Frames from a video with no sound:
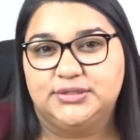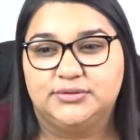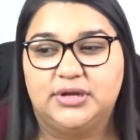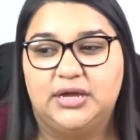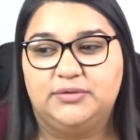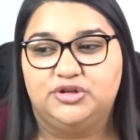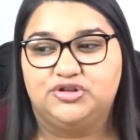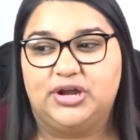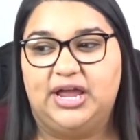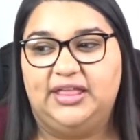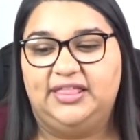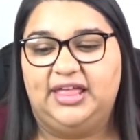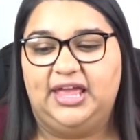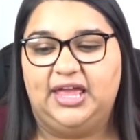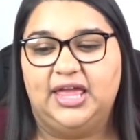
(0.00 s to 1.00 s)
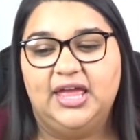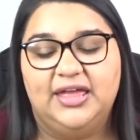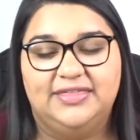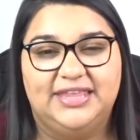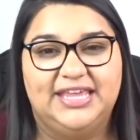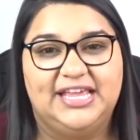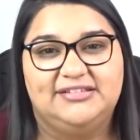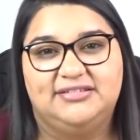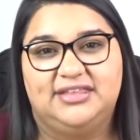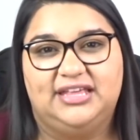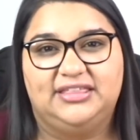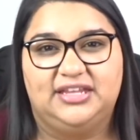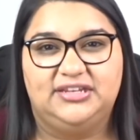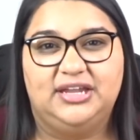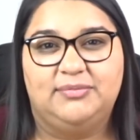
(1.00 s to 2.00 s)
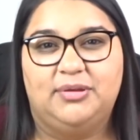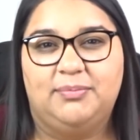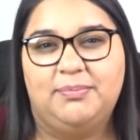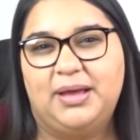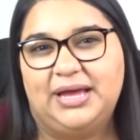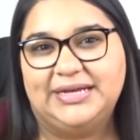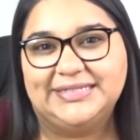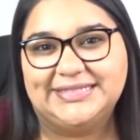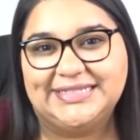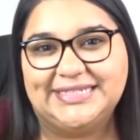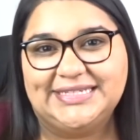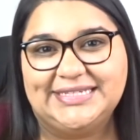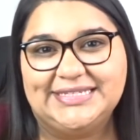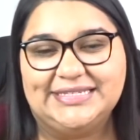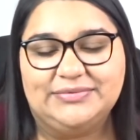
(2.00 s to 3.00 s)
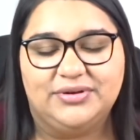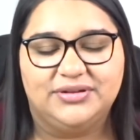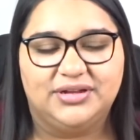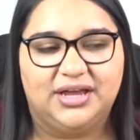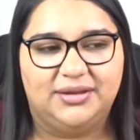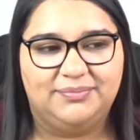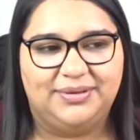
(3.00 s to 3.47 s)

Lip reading: or I would try like the kits with like the double boxes and whatnot.